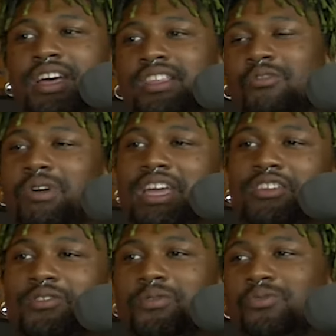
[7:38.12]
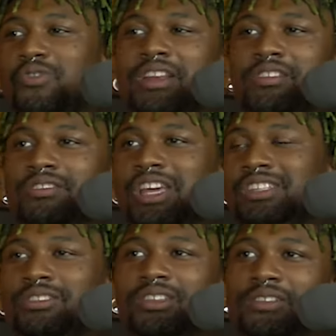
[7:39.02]
the way you rendered
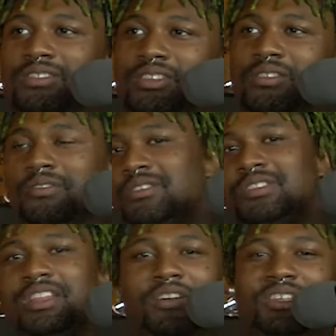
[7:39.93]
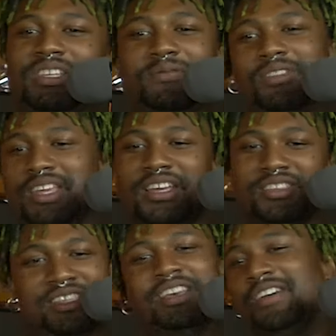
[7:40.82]
this, or you did all these different
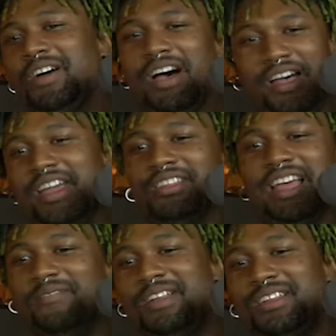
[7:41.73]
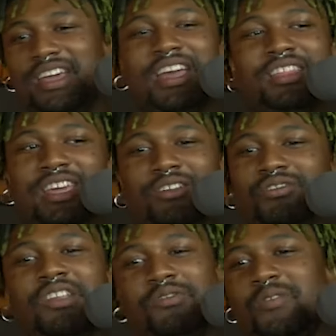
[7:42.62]
things in 11, and they don't
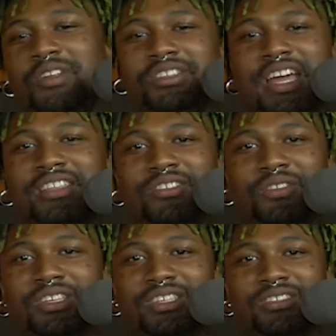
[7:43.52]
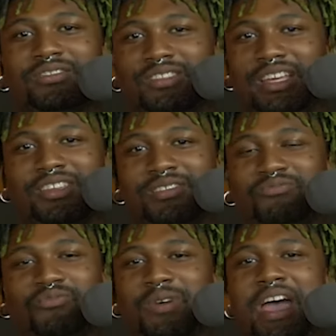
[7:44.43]
transfer over to 10. So this
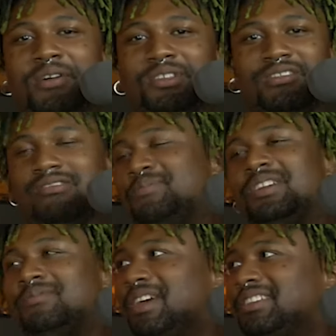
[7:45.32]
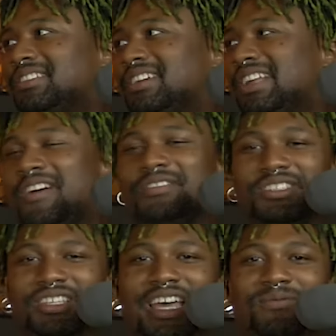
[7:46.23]
file is corrupted basically, and I was
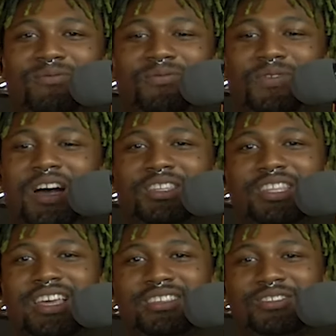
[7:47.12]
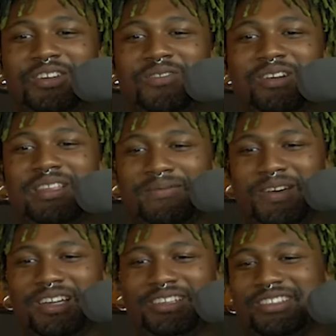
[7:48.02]
just like, fuck this, dude. What the
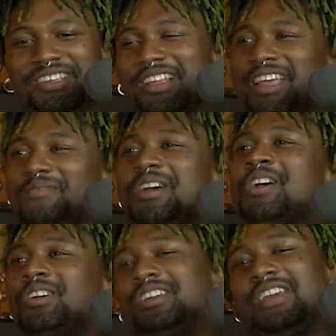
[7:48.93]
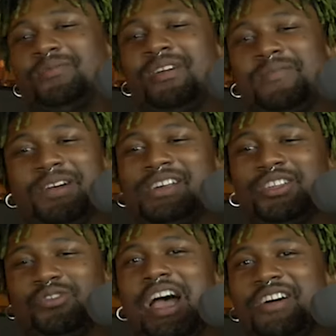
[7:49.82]
fuck? You're just gonna give a motherfucker the
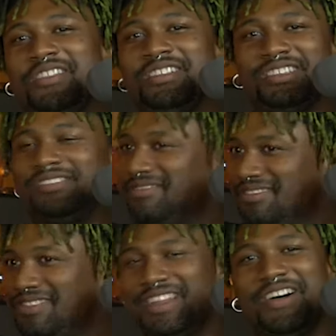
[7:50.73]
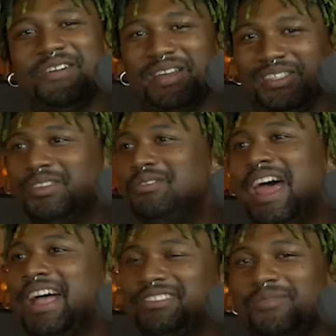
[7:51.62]
trial and then just like do
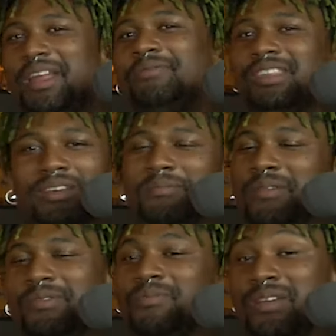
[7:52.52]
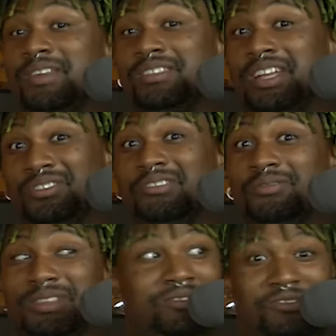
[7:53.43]
that to him. But I think that might be intentional.
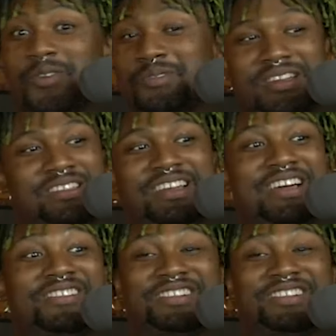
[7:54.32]
But don't quote me on that. I don't know.